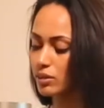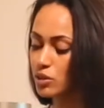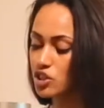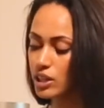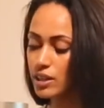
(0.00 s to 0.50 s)

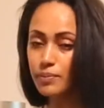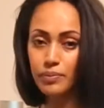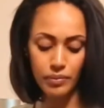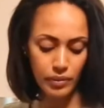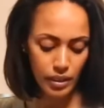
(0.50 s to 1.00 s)
or she.
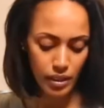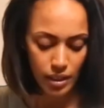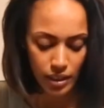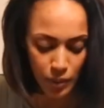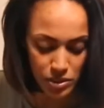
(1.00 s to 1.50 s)

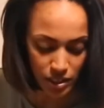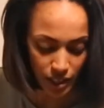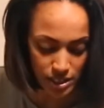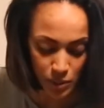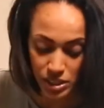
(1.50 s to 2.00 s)
That was
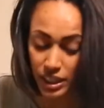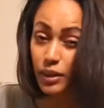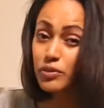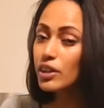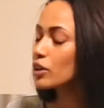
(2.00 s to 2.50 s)
a
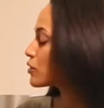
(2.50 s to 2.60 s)
gift I